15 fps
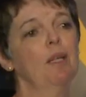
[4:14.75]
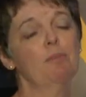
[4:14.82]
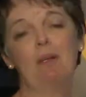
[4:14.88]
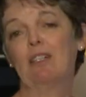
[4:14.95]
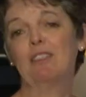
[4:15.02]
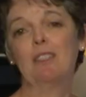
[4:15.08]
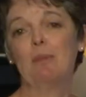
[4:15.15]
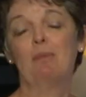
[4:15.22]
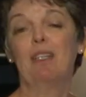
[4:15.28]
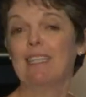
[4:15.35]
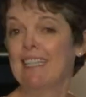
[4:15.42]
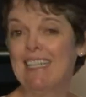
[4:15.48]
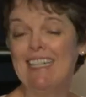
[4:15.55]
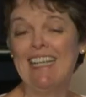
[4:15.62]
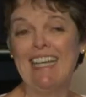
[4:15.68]
about something
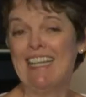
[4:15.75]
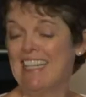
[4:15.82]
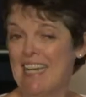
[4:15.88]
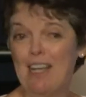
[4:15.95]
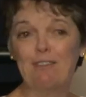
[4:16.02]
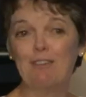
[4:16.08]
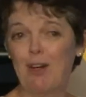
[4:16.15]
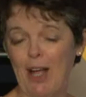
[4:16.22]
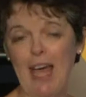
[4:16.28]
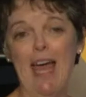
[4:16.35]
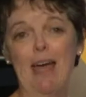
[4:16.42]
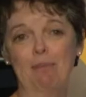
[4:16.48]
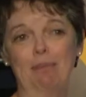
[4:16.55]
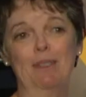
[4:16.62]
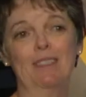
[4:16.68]
that, again, never
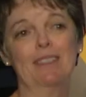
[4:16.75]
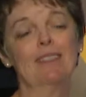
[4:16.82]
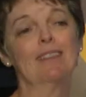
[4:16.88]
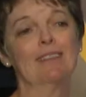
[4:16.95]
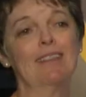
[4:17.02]
happened.